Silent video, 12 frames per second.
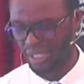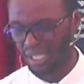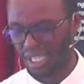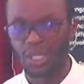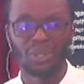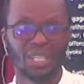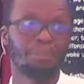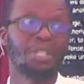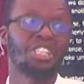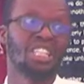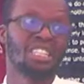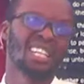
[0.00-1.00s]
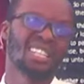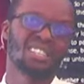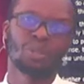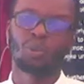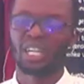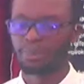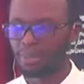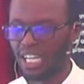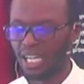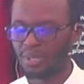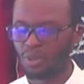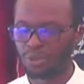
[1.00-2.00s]
And you'll appreciate that reward
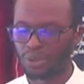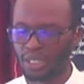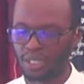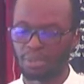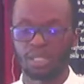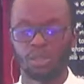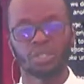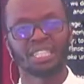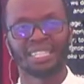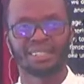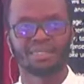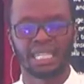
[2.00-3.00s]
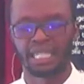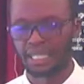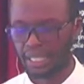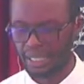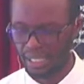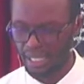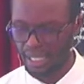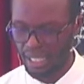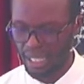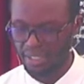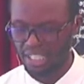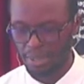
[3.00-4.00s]
perhaps when we be looking next Sunday
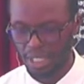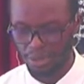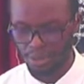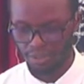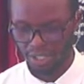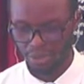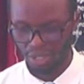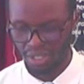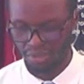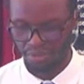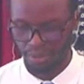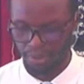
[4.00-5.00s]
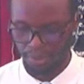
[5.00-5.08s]
at chapter 2, verse 24.